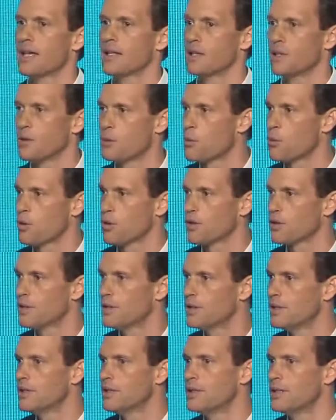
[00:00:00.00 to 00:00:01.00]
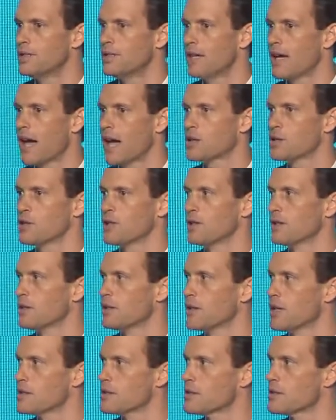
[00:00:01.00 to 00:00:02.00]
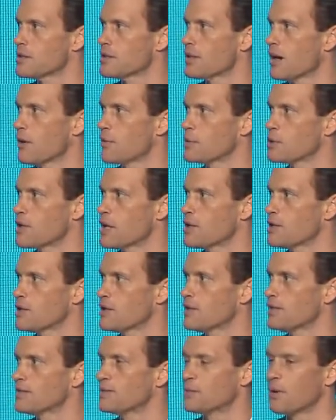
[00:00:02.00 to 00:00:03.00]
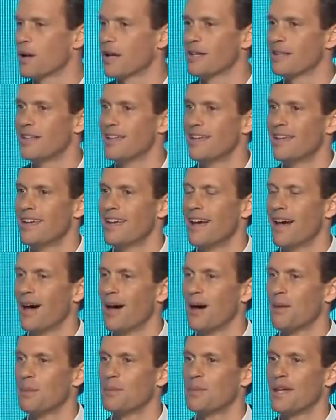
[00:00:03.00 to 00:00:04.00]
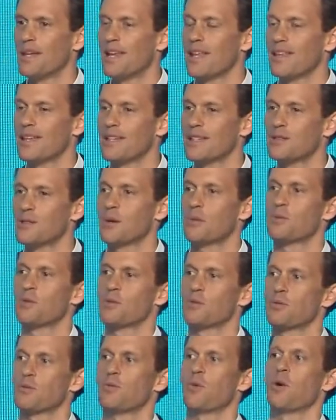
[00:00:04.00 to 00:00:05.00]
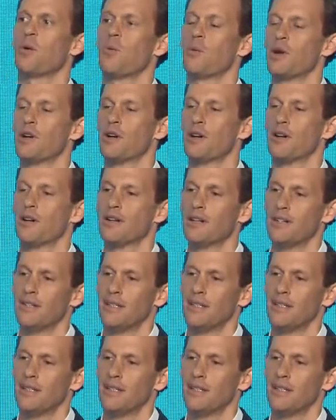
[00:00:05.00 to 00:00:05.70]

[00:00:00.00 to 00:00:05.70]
A little more action, a little less conversation, right? And I think in terms of what we're